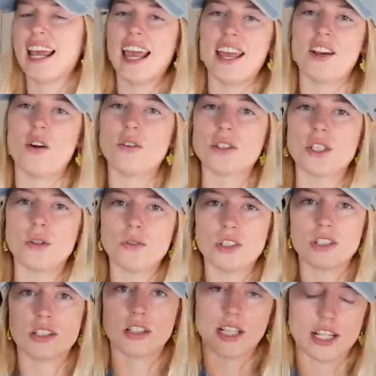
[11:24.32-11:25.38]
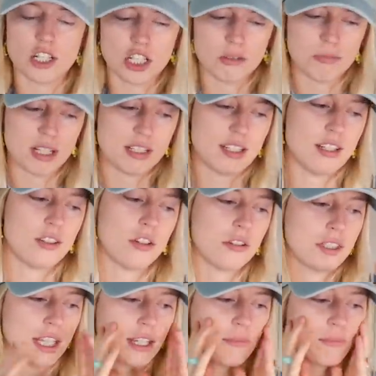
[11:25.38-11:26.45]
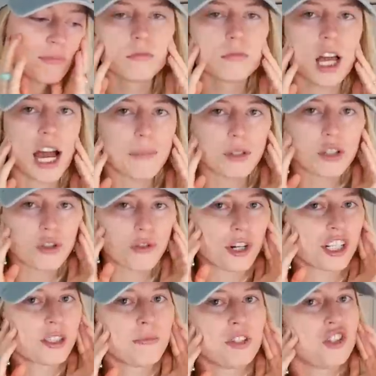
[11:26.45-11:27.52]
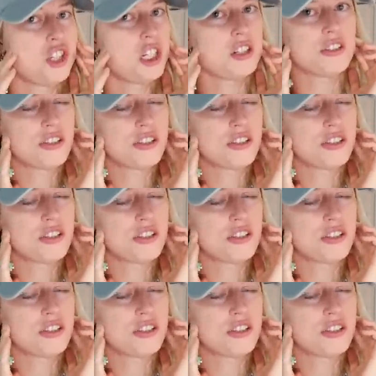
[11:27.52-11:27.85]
and also just clenching my teeth all day. I'm a stress machine,